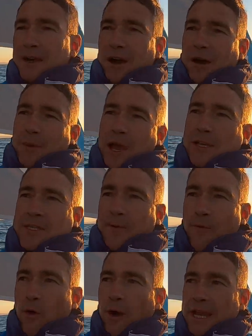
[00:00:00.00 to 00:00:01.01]
I'm nosing
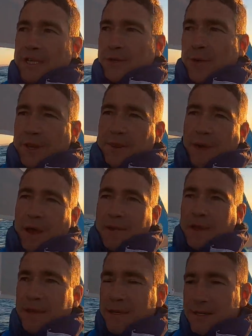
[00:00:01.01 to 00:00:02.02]
right into it at the moment.